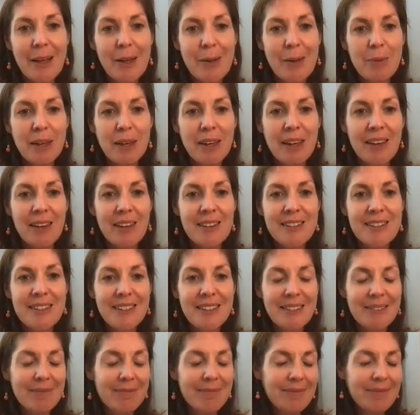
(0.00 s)
because
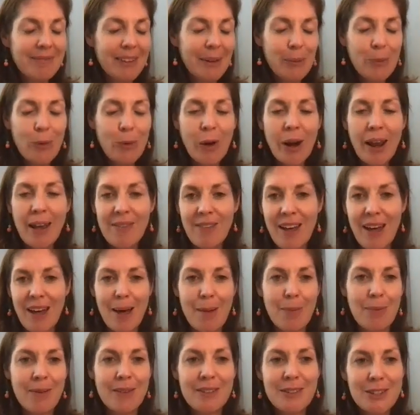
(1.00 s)
whatever
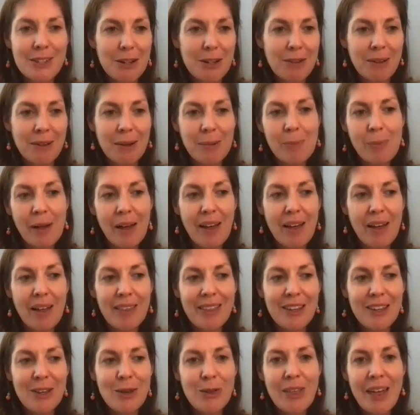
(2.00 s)
happens during birth,
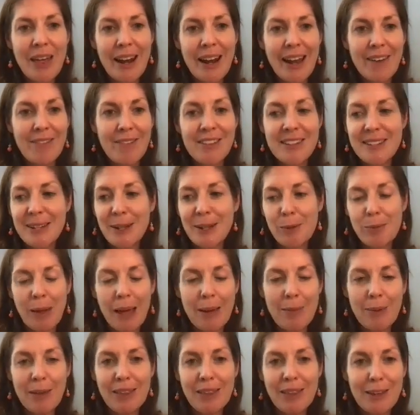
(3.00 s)
you then have this little
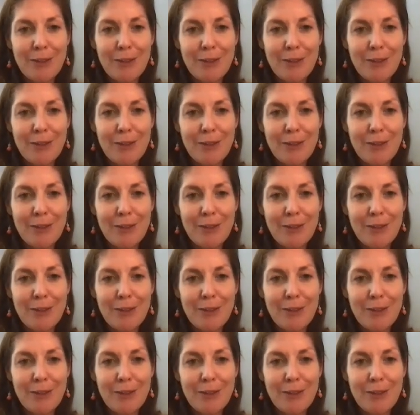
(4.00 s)
baby that